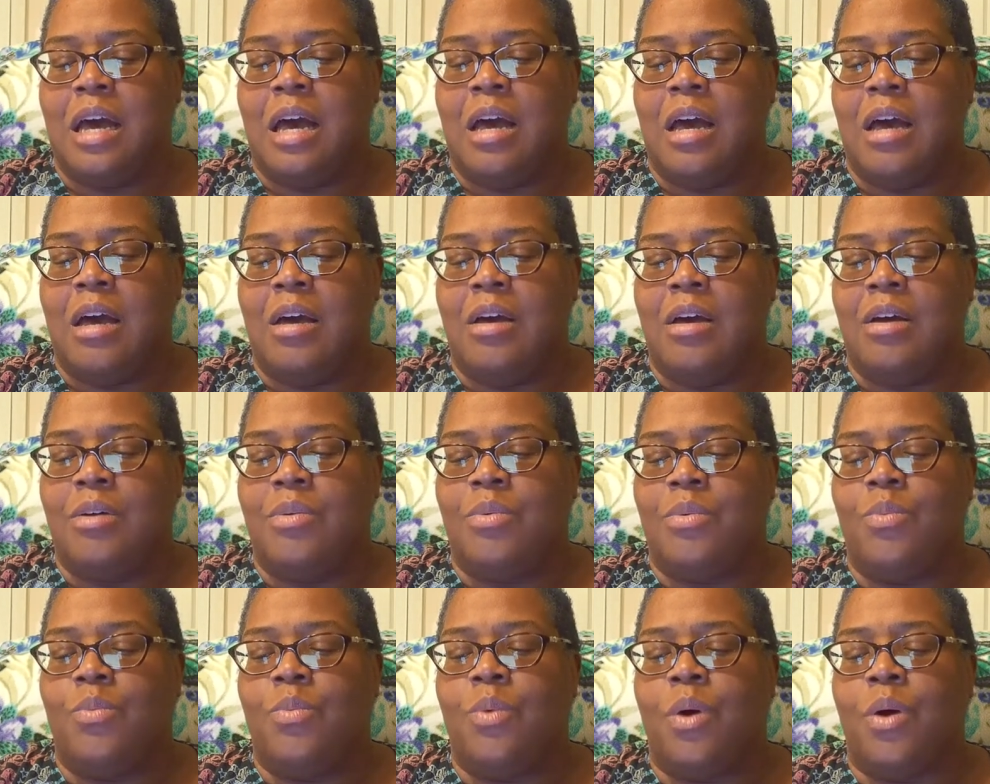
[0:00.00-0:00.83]
uh,
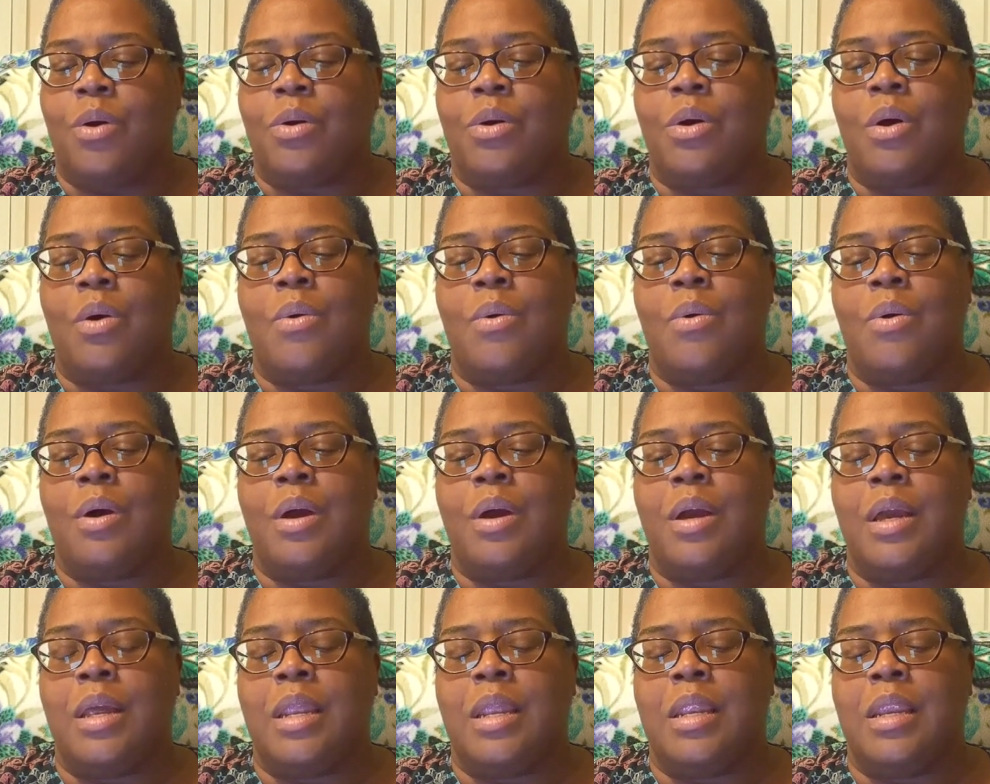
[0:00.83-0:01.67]
work
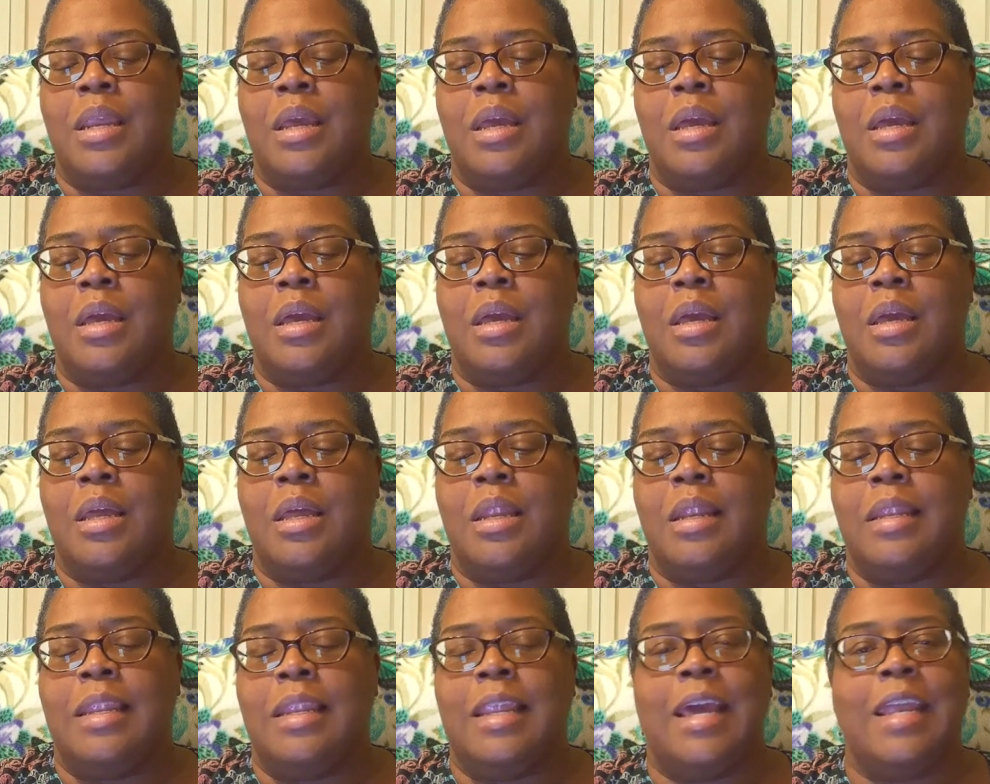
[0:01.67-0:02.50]
on
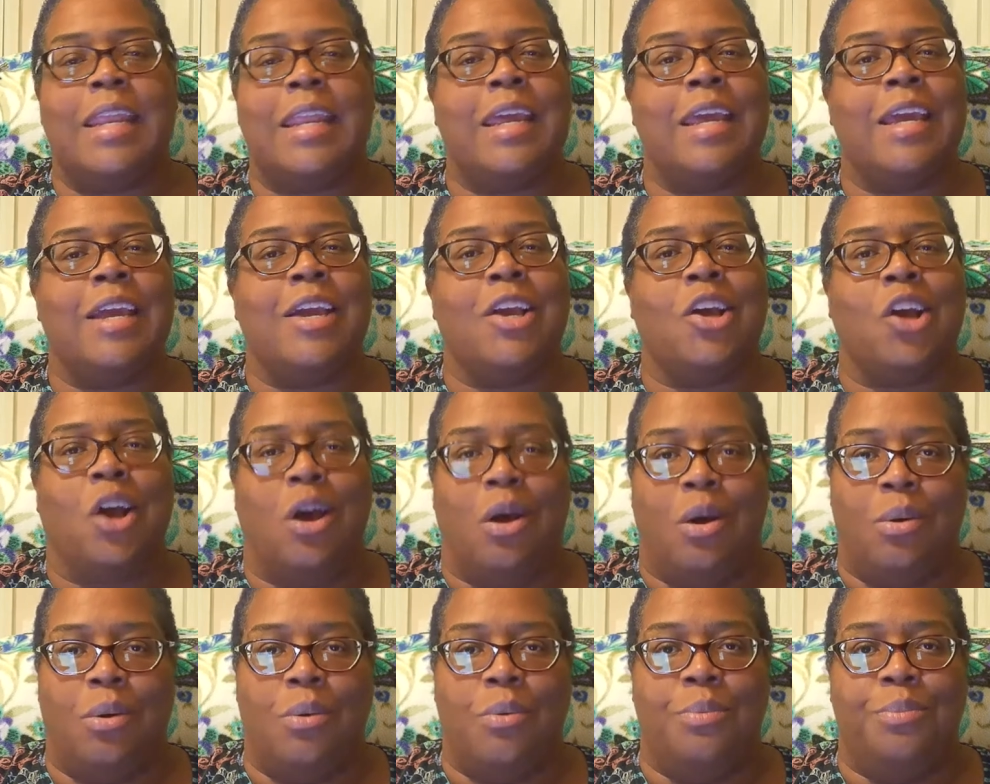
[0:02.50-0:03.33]
letting
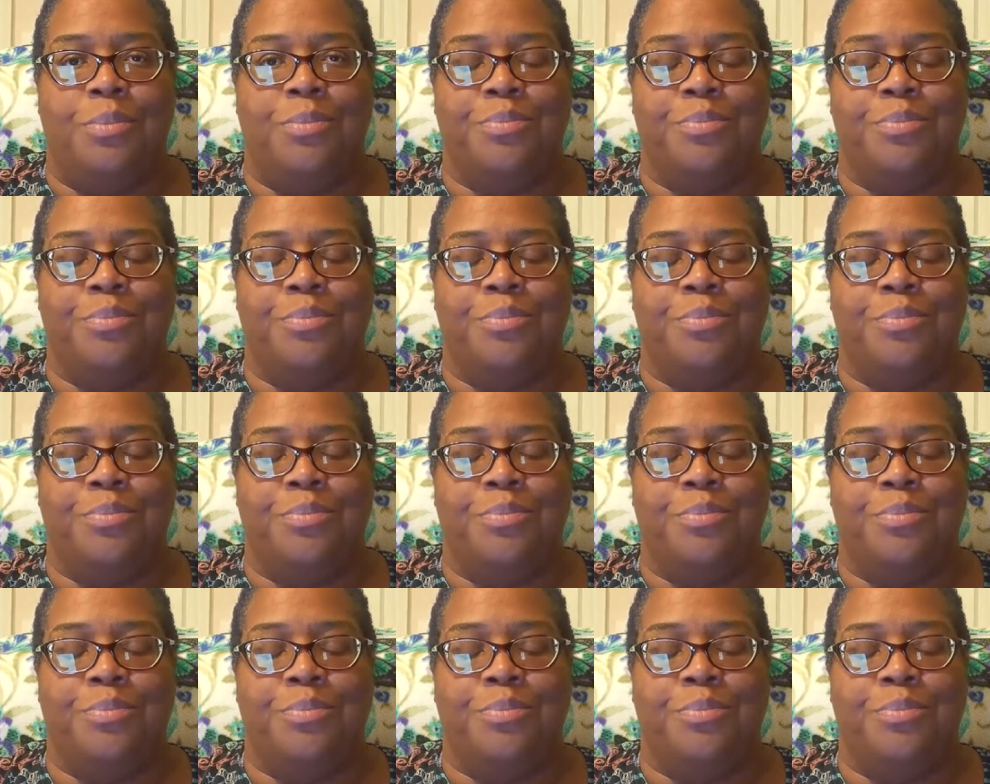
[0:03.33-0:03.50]
go.